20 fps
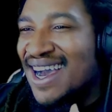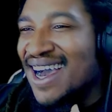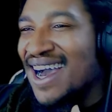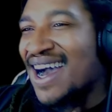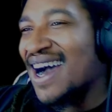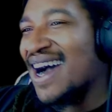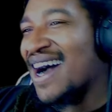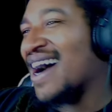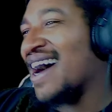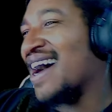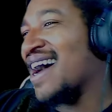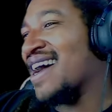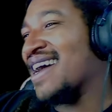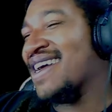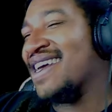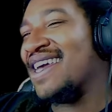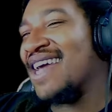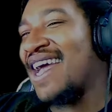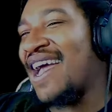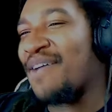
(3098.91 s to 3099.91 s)
Ah,
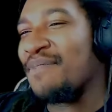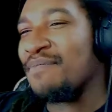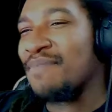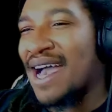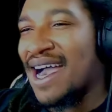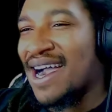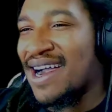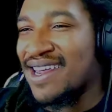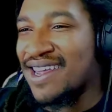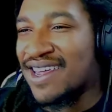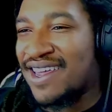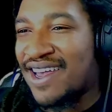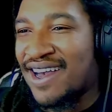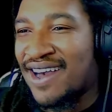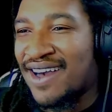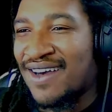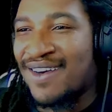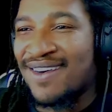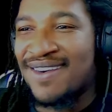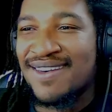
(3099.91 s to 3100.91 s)
he ain't about it,
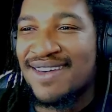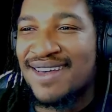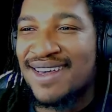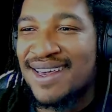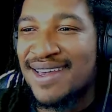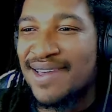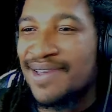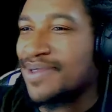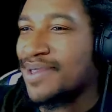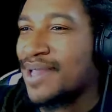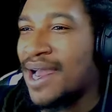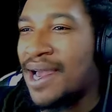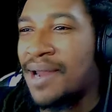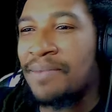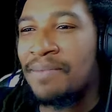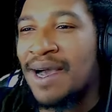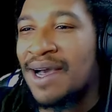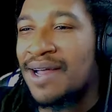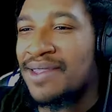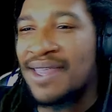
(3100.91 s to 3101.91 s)
y'all. He's not
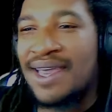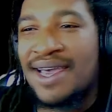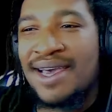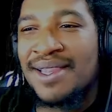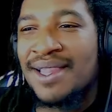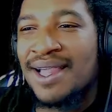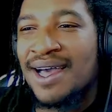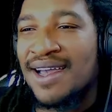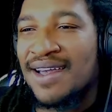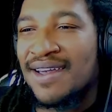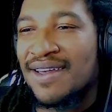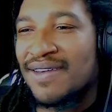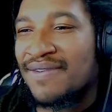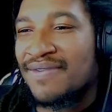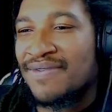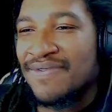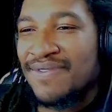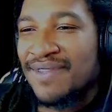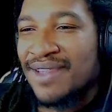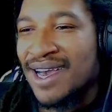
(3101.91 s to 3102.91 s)
about that
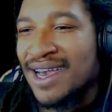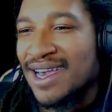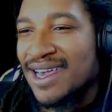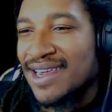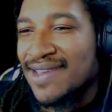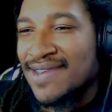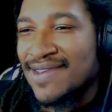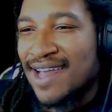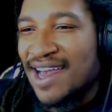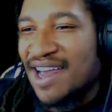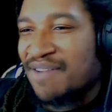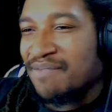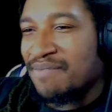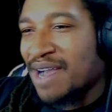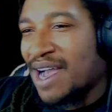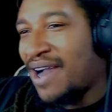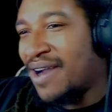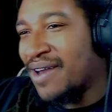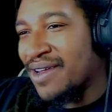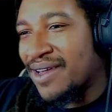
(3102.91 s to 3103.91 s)
life. Like, he's not
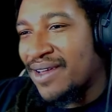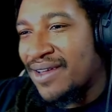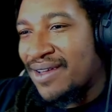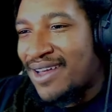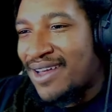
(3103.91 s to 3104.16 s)
about it.